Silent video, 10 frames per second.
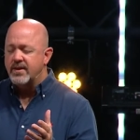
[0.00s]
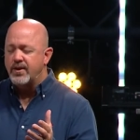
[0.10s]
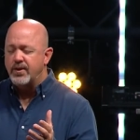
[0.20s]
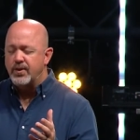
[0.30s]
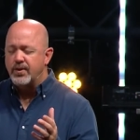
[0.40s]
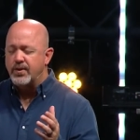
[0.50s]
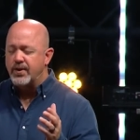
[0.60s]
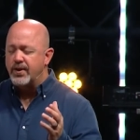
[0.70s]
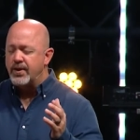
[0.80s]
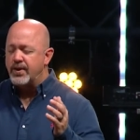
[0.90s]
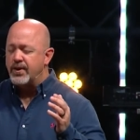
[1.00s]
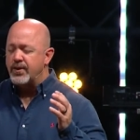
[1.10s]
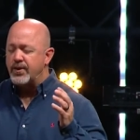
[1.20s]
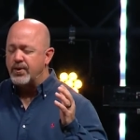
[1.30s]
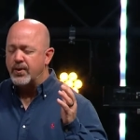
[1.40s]
you,
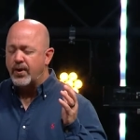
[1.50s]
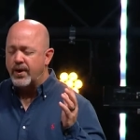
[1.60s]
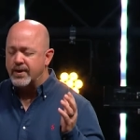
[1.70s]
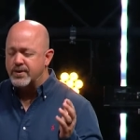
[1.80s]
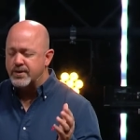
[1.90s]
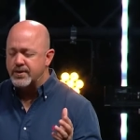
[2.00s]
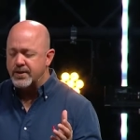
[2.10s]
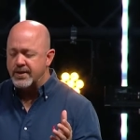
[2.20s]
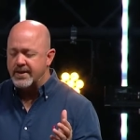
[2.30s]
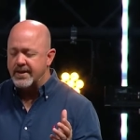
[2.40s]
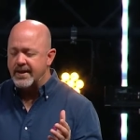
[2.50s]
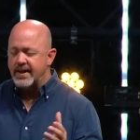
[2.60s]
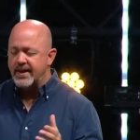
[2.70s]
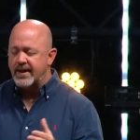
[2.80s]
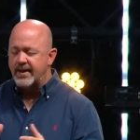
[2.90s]
you are a certainty
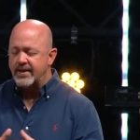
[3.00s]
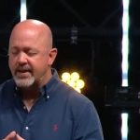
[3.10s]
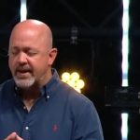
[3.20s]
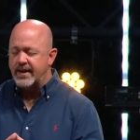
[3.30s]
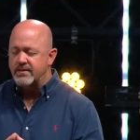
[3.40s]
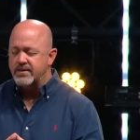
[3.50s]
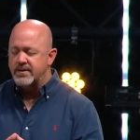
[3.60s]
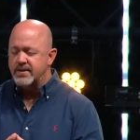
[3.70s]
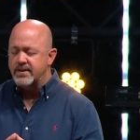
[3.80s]
in our lives.